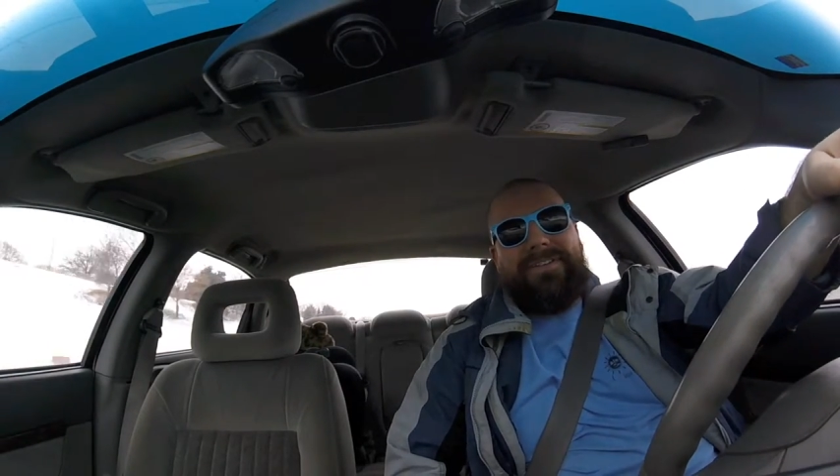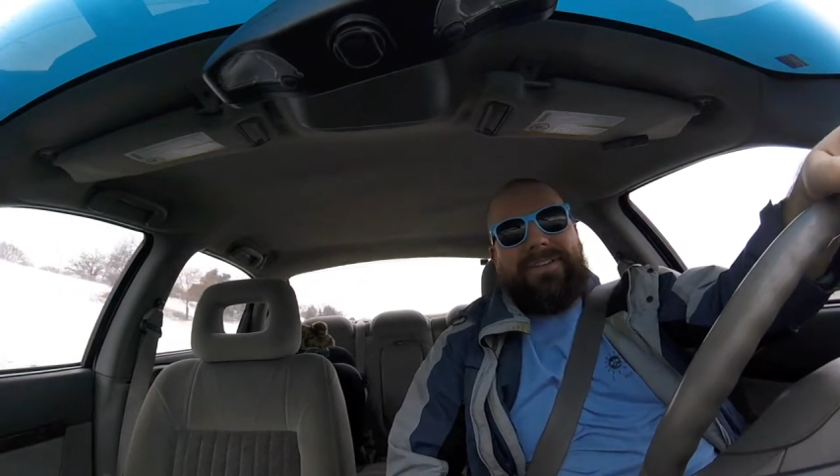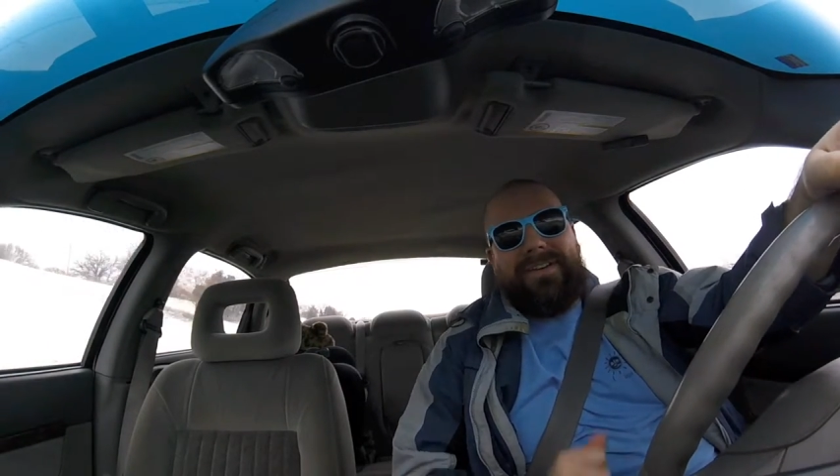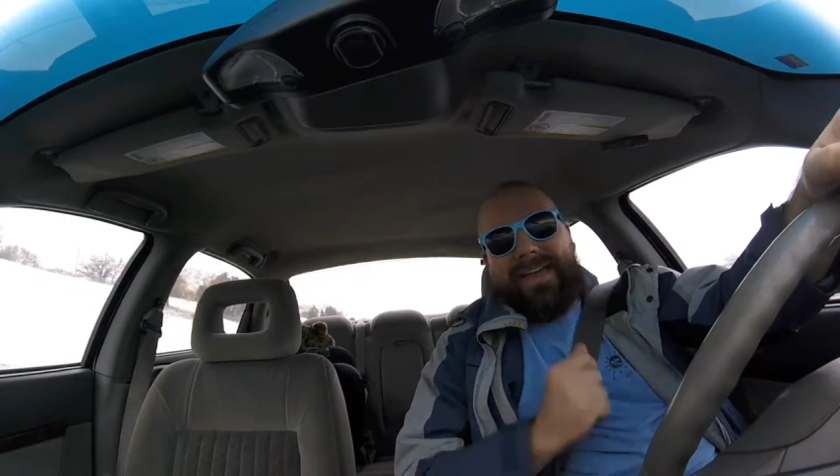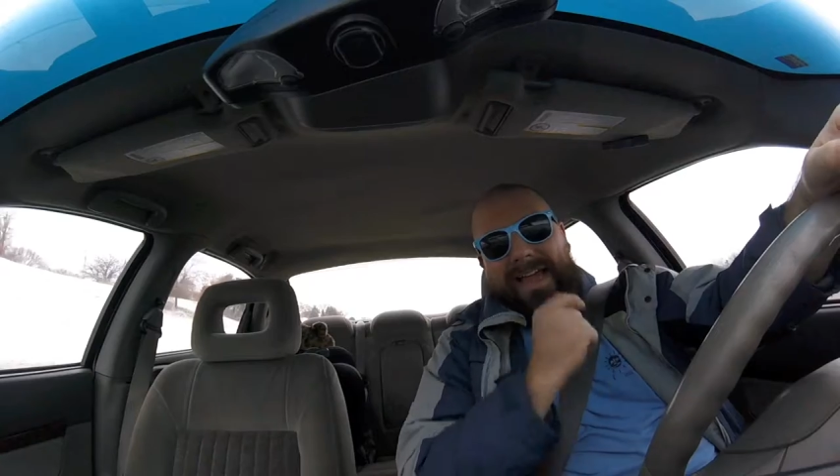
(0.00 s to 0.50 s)

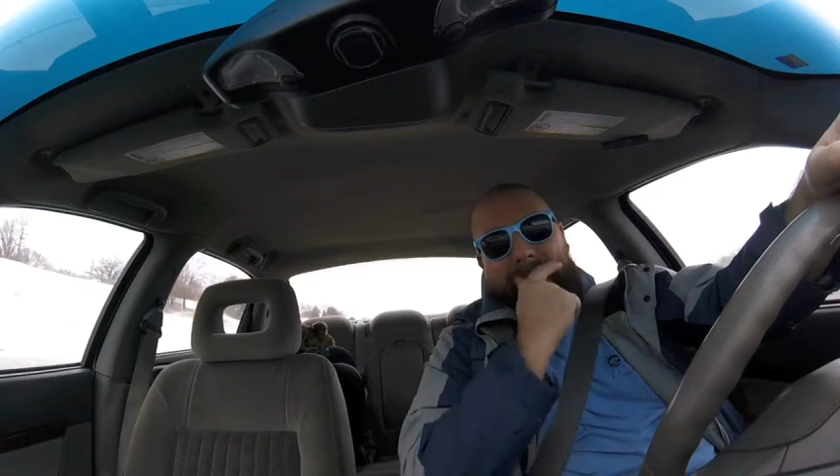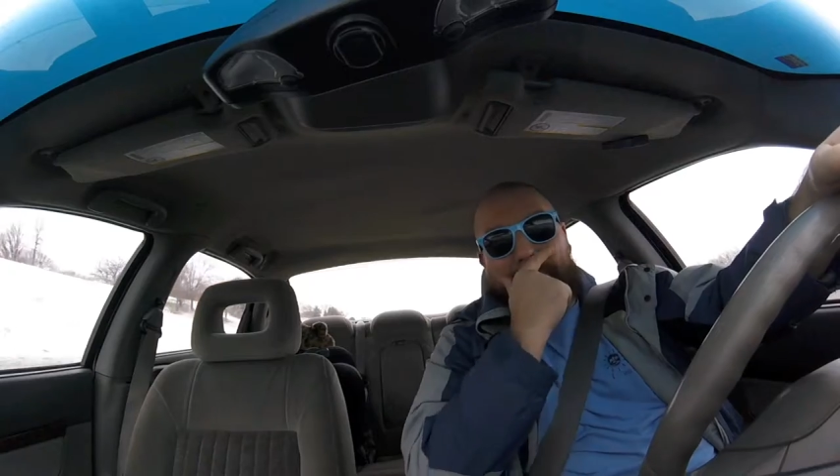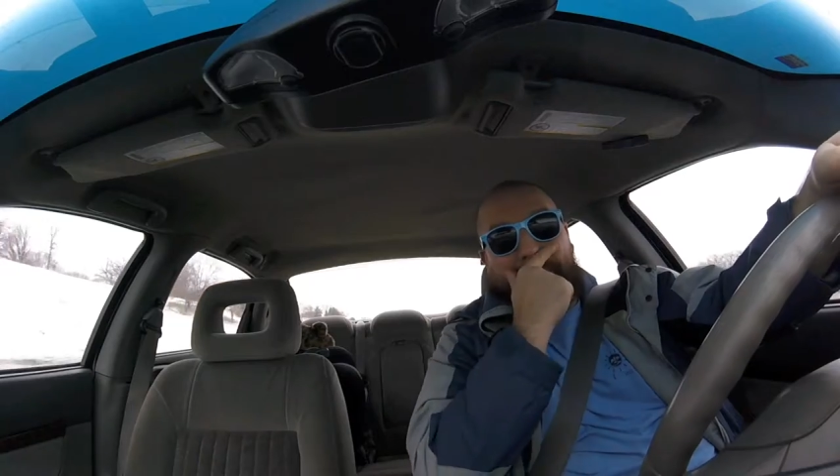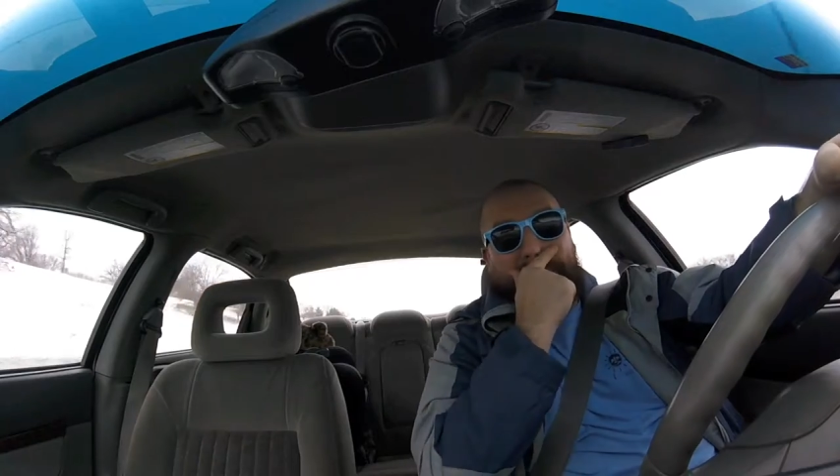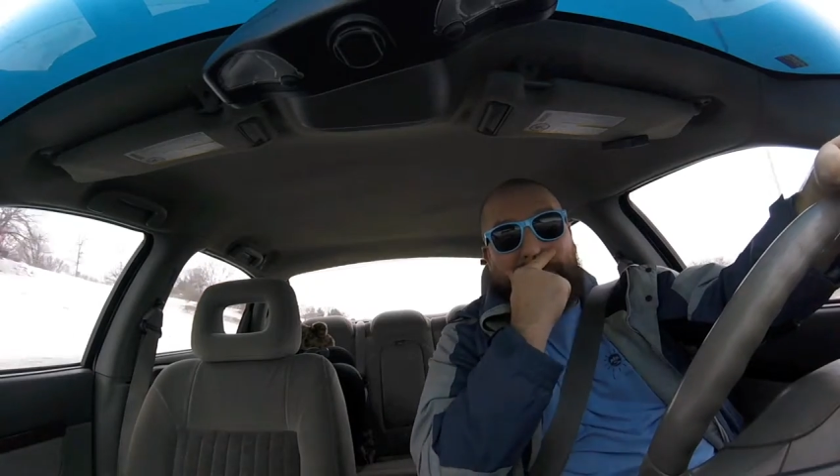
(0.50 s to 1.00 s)
the
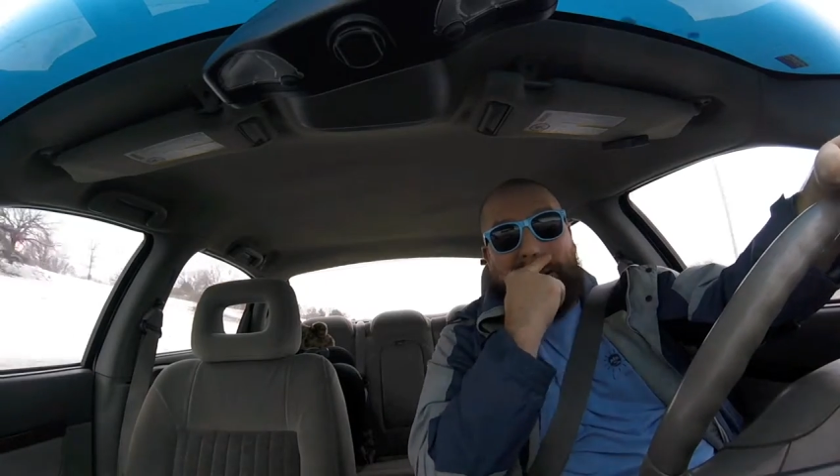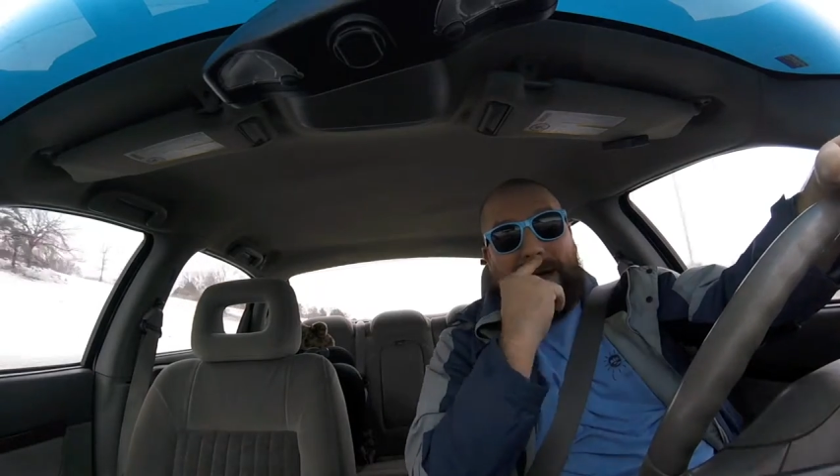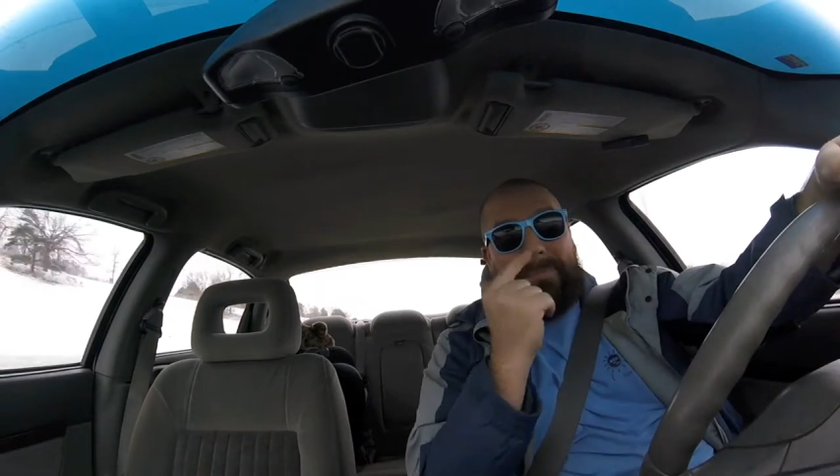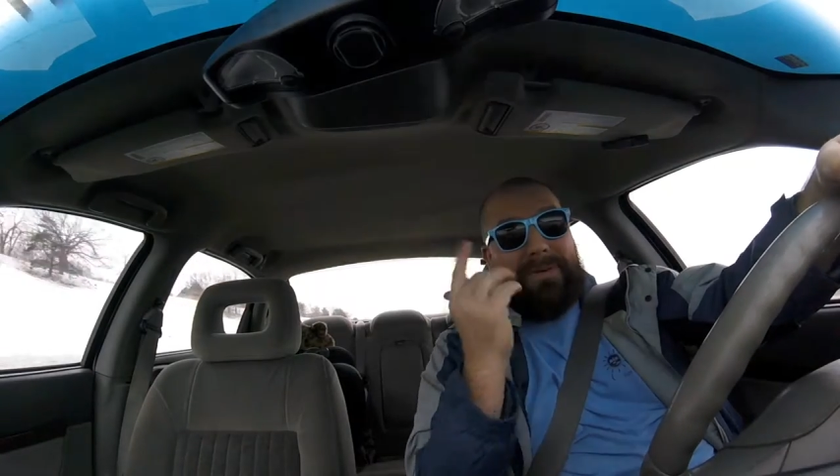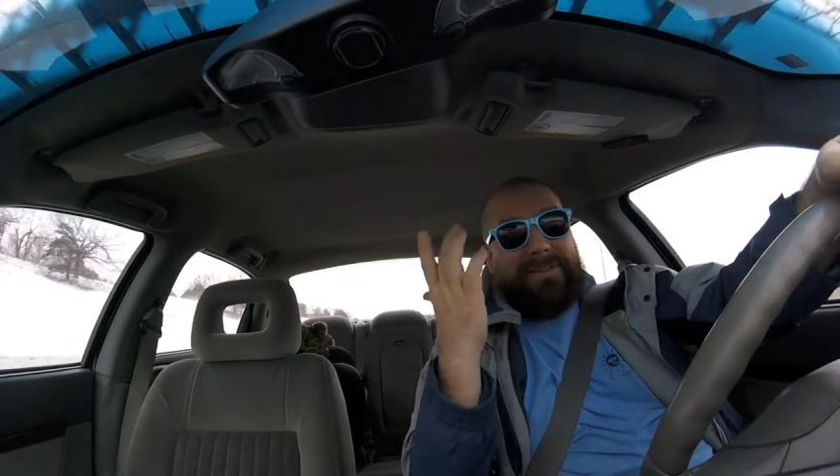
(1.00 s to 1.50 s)
hammer to drop,